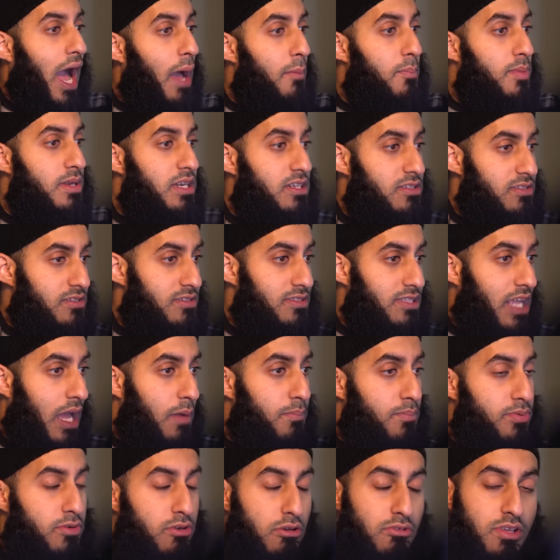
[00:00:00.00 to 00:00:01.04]
happiness is
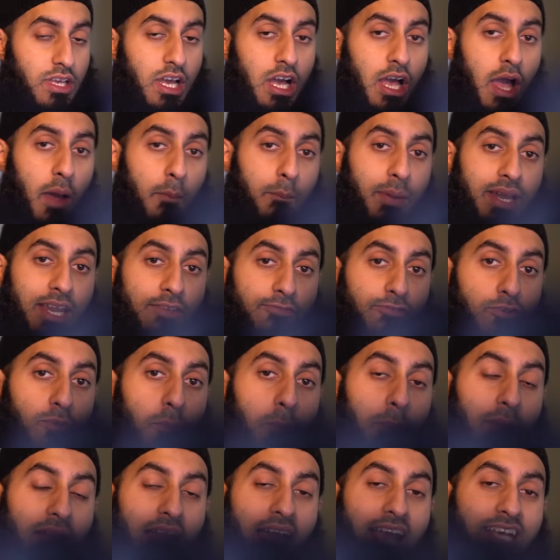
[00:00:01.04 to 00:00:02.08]
temporary. But if you
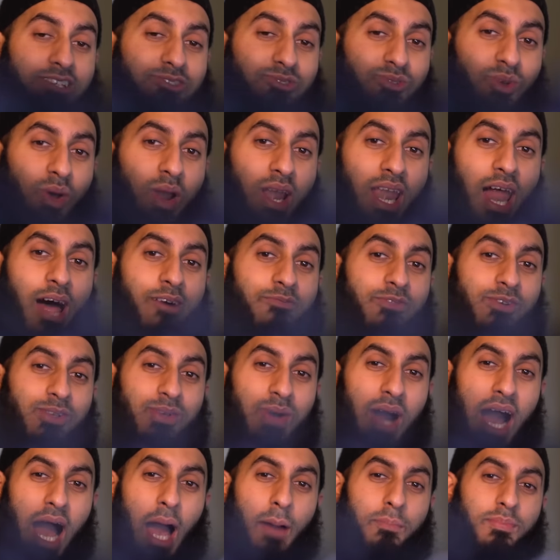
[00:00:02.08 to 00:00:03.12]
place your love and
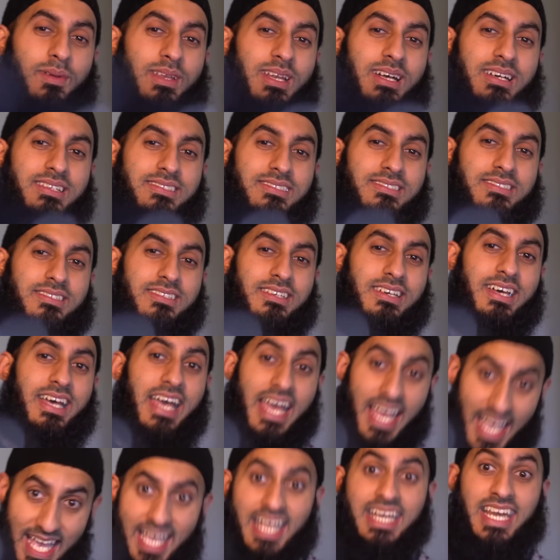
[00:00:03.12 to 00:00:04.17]
your happiness
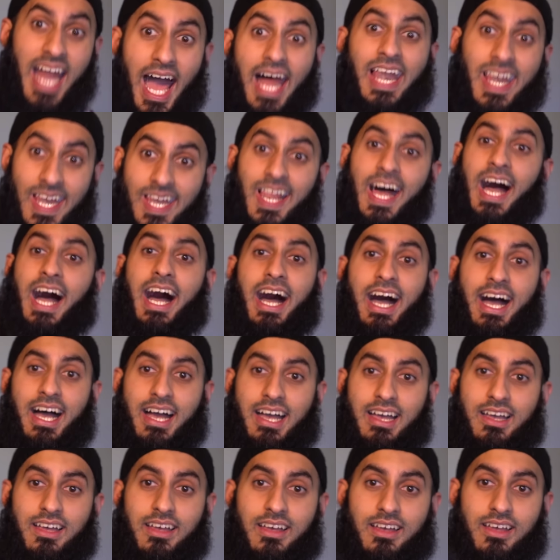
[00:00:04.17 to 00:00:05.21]
in Allah,
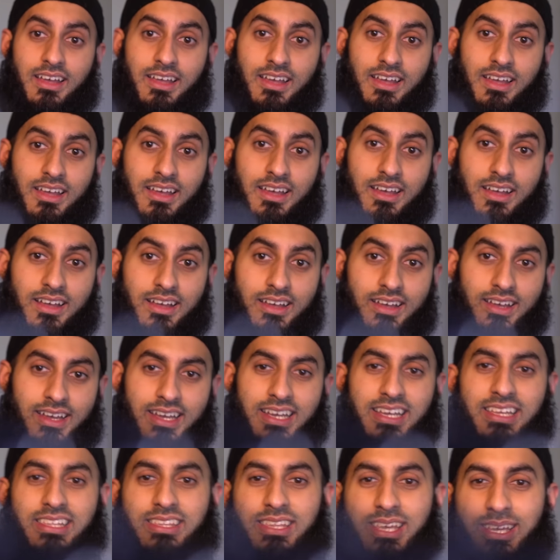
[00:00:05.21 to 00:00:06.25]

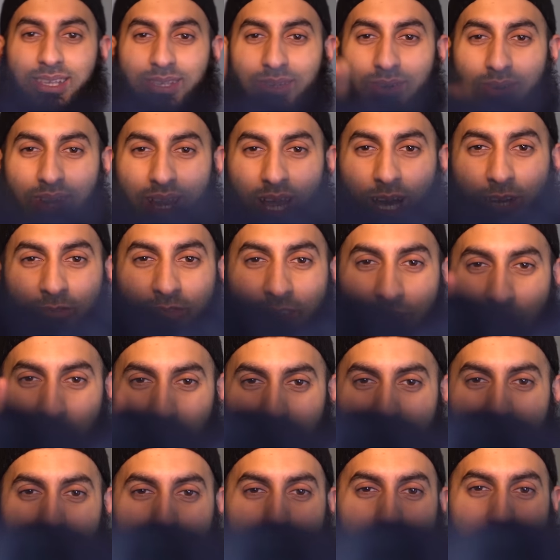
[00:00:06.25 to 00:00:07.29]
then your love and your
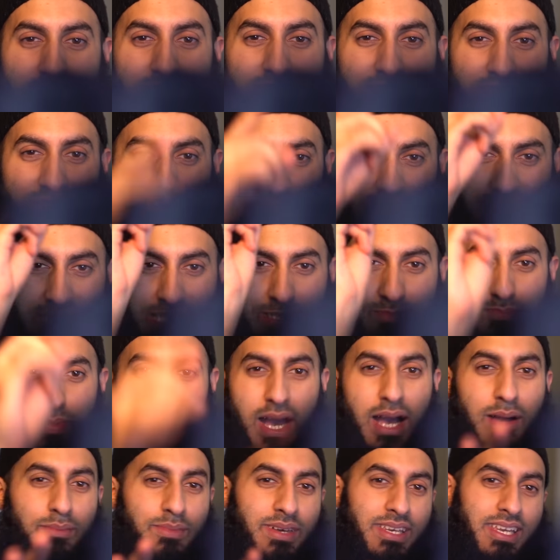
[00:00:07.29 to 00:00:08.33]
happiness is
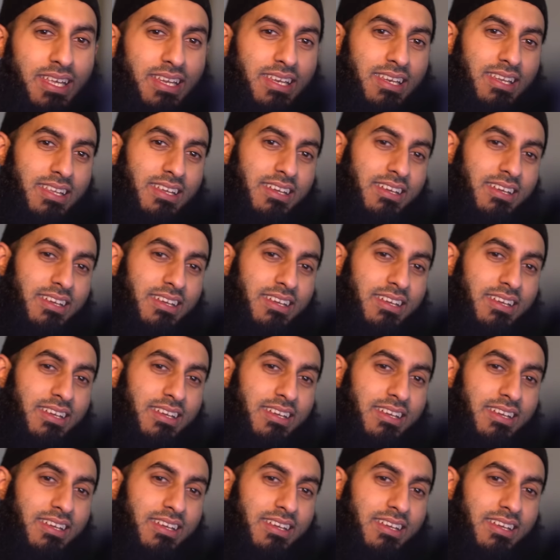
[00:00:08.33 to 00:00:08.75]
permanent.